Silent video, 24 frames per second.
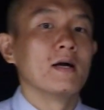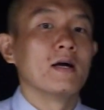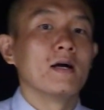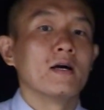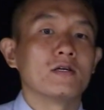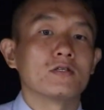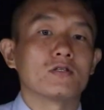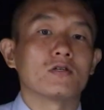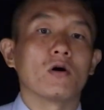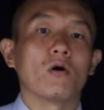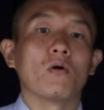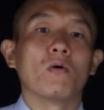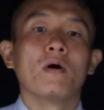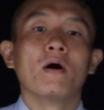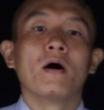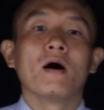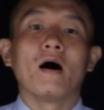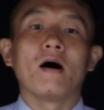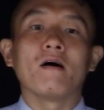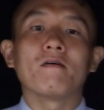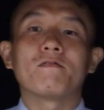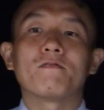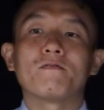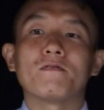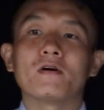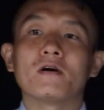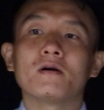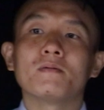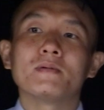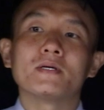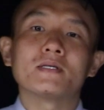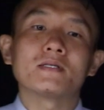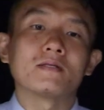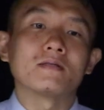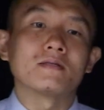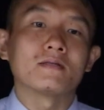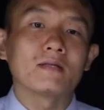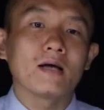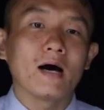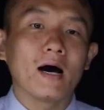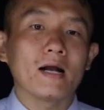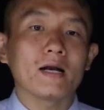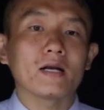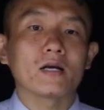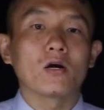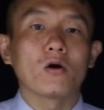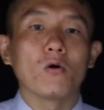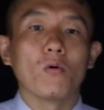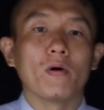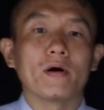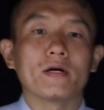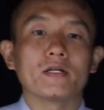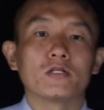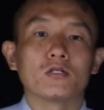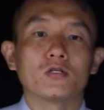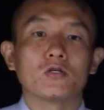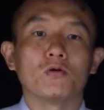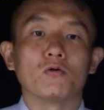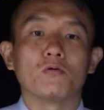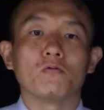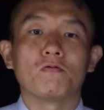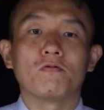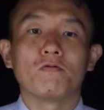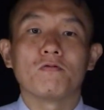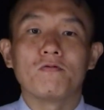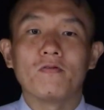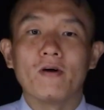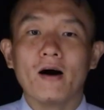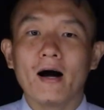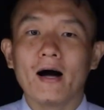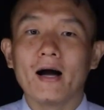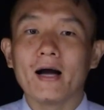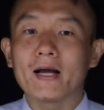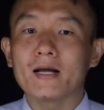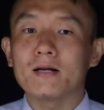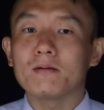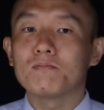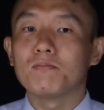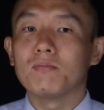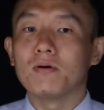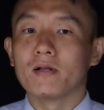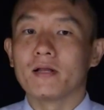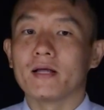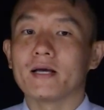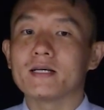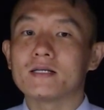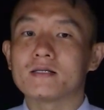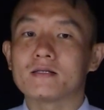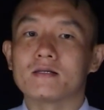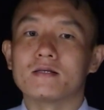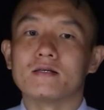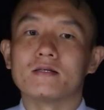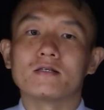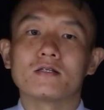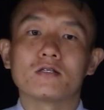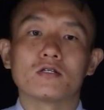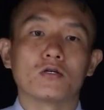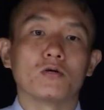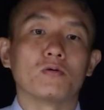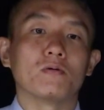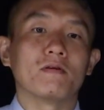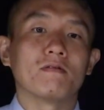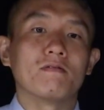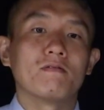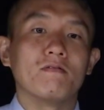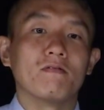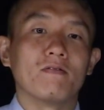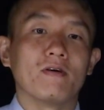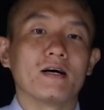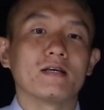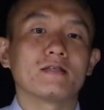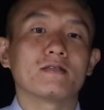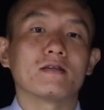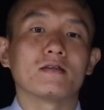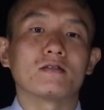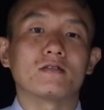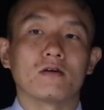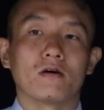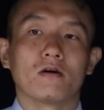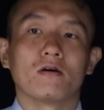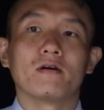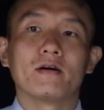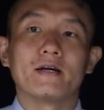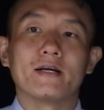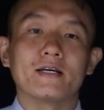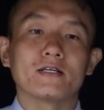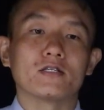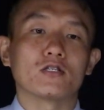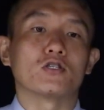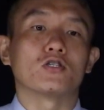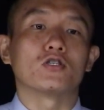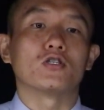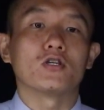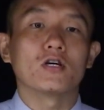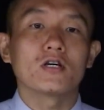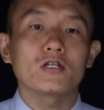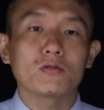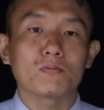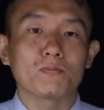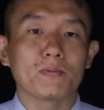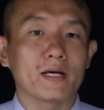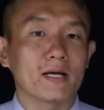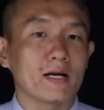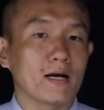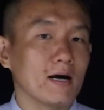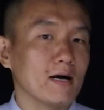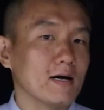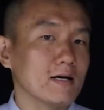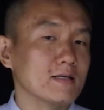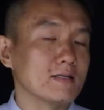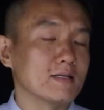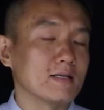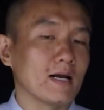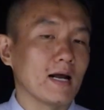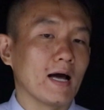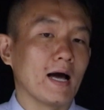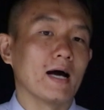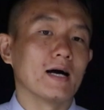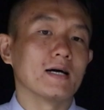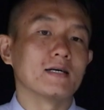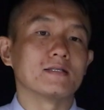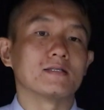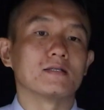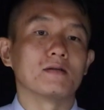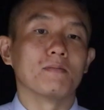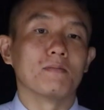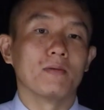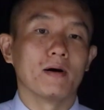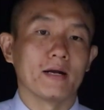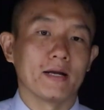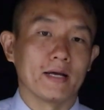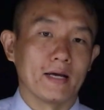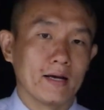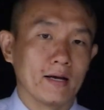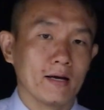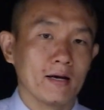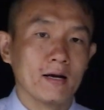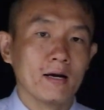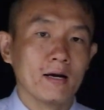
So a firm is not going to find places to invest its earnings just because it has the money.